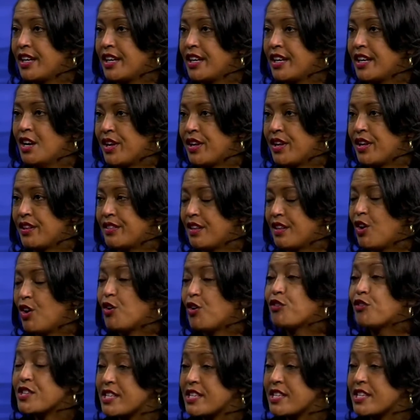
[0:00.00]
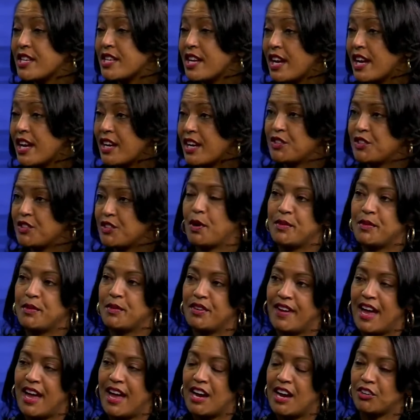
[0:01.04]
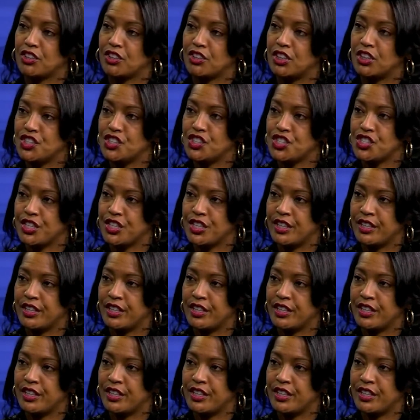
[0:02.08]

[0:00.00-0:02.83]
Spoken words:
with oversight of the Department of Agriculture.